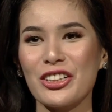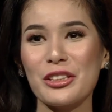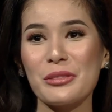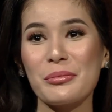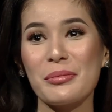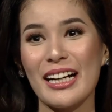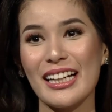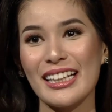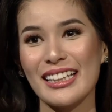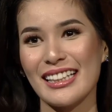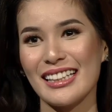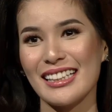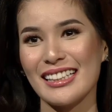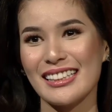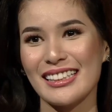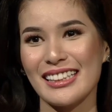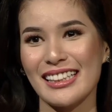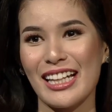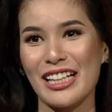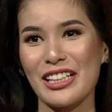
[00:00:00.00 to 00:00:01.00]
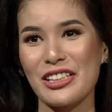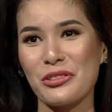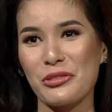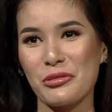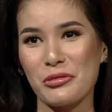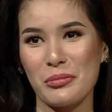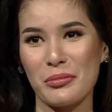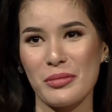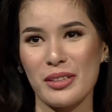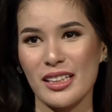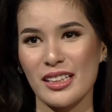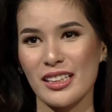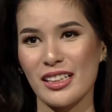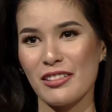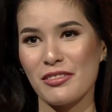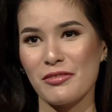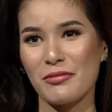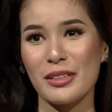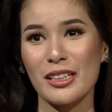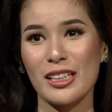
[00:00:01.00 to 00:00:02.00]
or bias against women
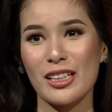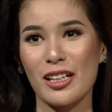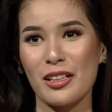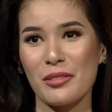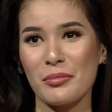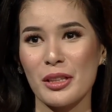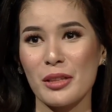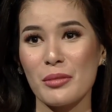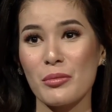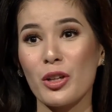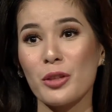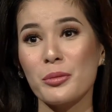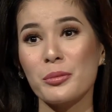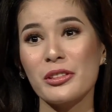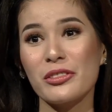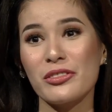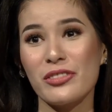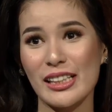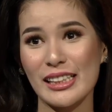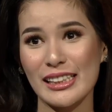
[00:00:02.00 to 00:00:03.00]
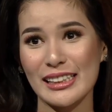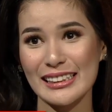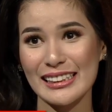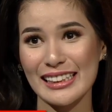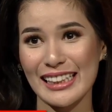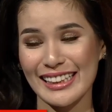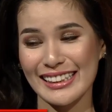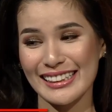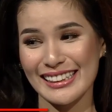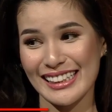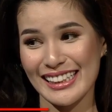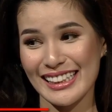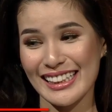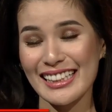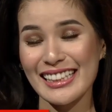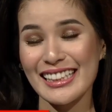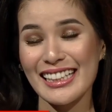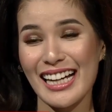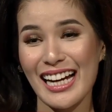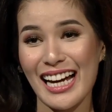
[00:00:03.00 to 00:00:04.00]
have becoming more prevalent
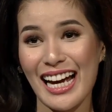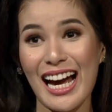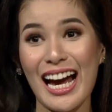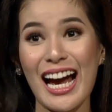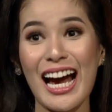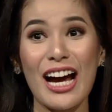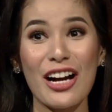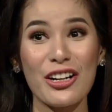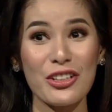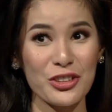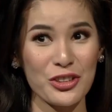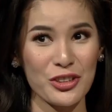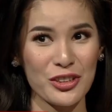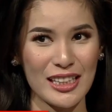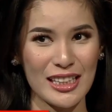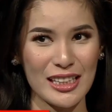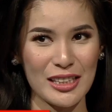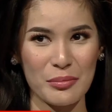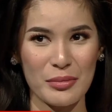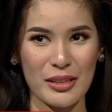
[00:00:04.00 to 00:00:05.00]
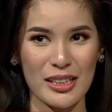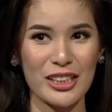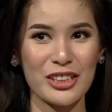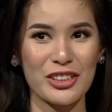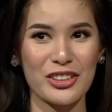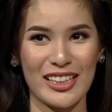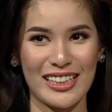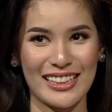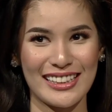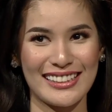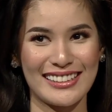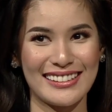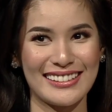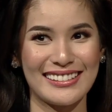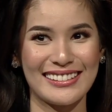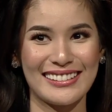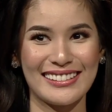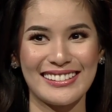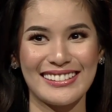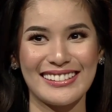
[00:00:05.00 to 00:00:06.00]
lately. How should this be addressed?
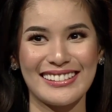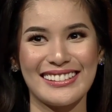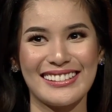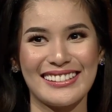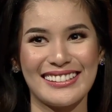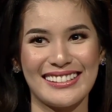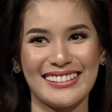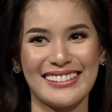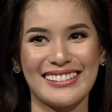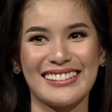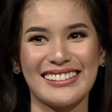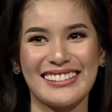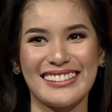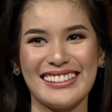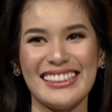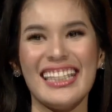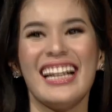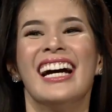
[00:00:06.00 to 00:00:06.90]
That was easy. But